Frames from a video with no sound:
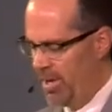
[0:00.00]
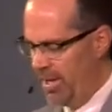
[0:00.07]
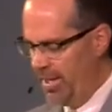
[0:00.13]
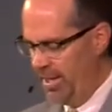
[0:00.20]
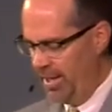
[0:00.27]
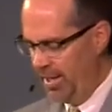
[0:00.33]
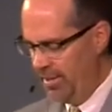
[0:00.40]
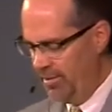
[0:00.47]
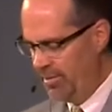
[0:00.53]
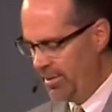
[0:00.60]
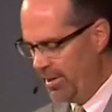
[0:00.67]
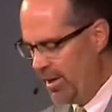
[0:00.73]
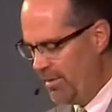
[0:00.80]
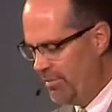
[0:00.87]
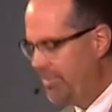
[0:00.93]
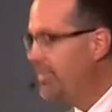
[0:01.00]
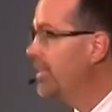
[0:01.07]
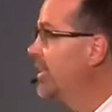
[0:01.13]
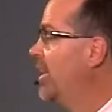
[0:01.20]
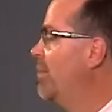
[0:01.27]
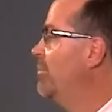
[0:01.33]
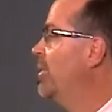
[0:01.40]
My kids love
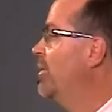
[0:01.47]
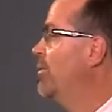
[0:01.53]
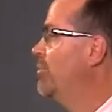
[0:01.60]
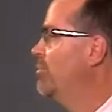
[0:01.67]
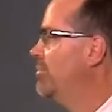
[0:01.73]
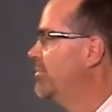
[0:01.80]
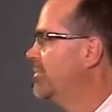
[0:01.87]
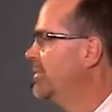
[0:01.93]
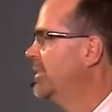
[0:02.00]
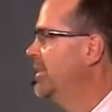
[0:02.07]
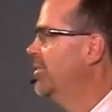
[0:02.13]
to come home.